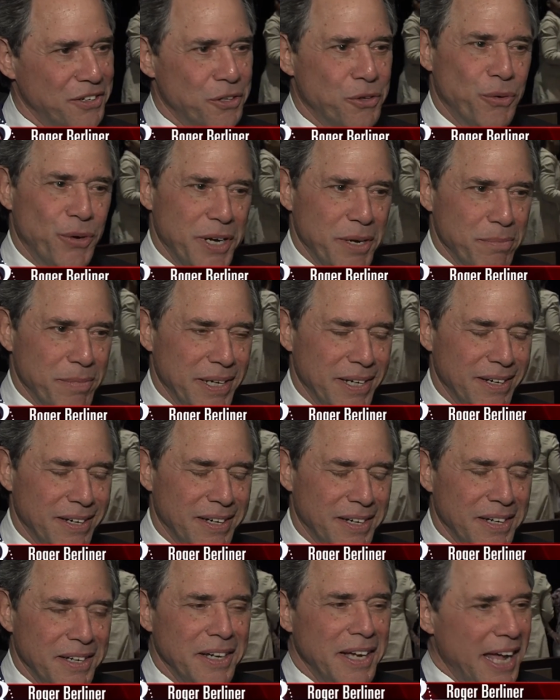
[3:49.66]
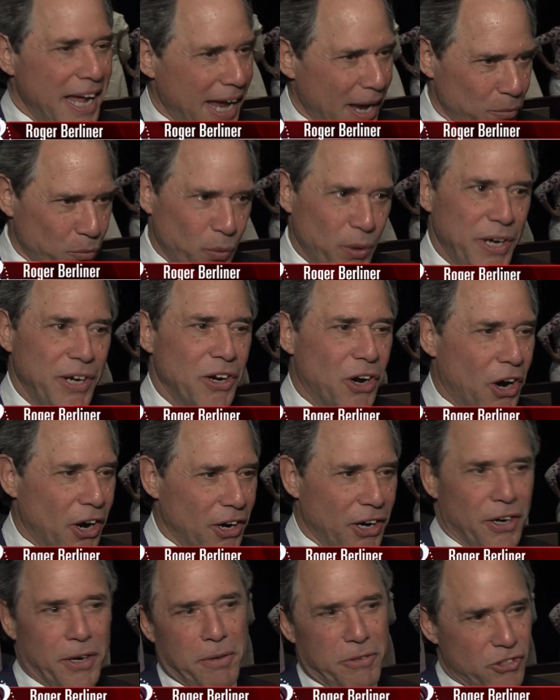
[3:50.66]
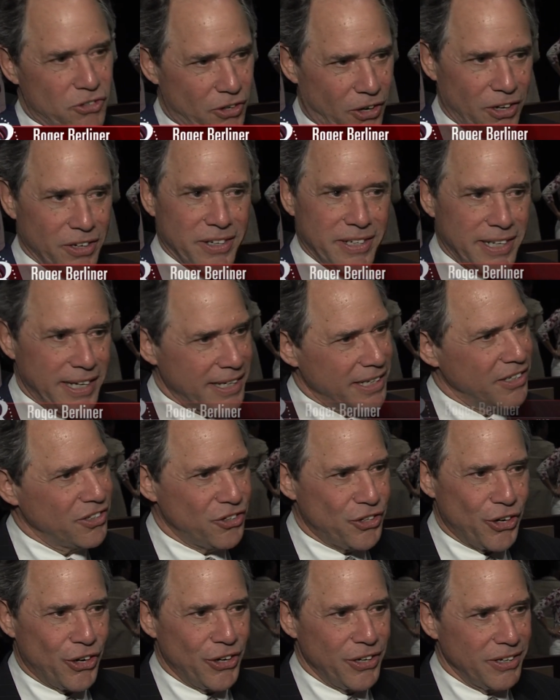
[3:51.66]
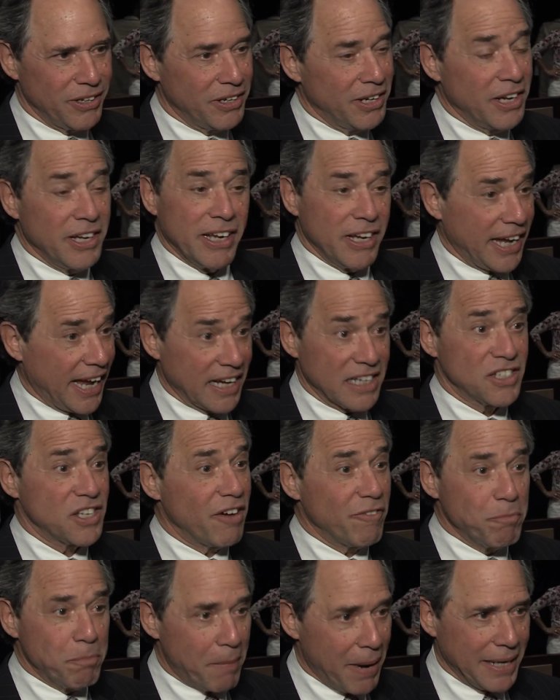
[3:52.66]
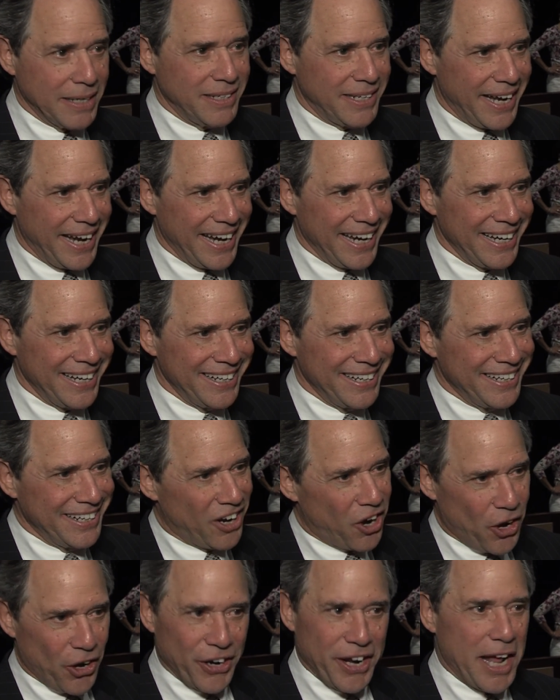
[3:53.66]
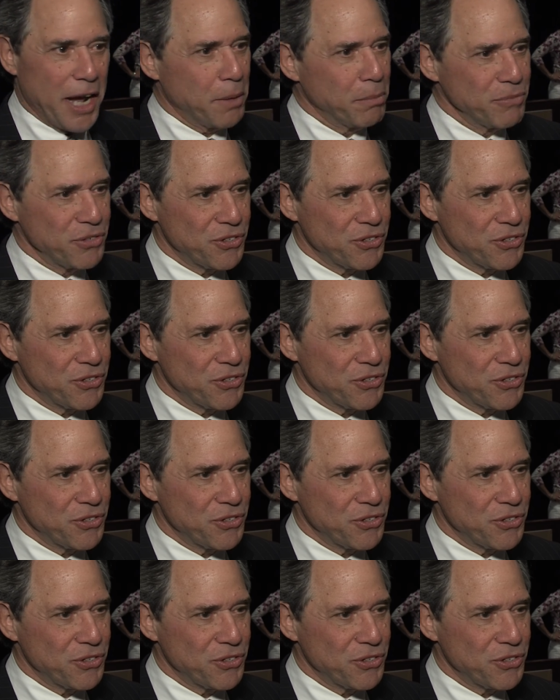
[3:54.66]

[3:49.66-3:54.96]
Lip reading: agreement, and we are going to start digging dirt as of Monday on Elm